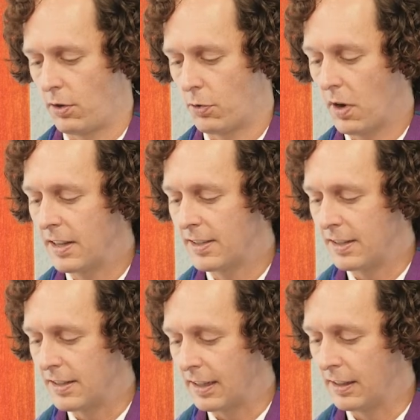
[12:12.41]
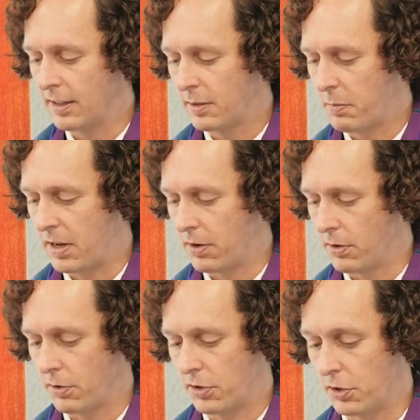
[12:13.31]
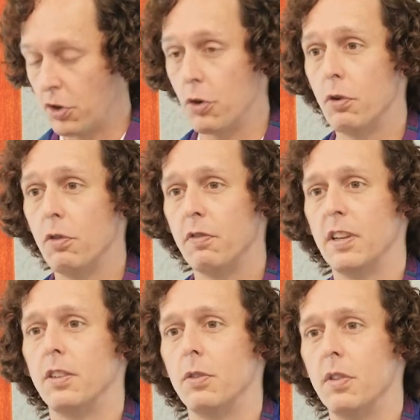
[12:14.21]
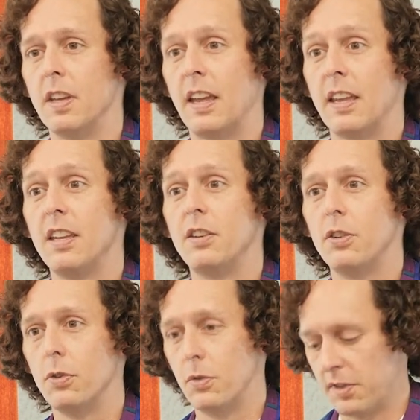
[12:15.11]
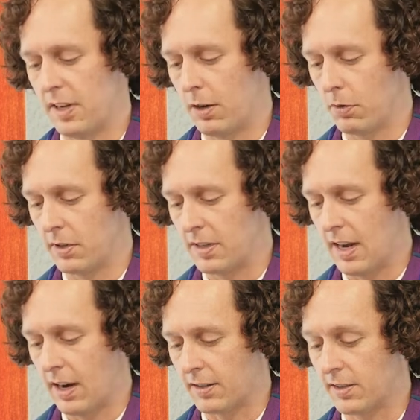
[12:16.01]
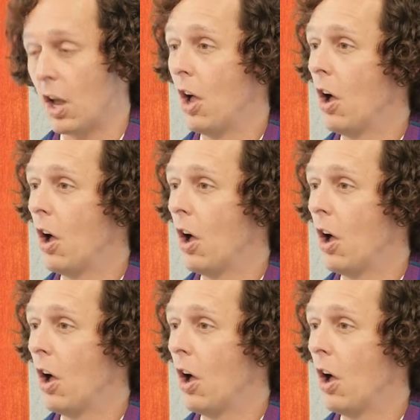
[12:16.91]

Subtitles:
transcendentalist peers dove into the Hindu sacred texts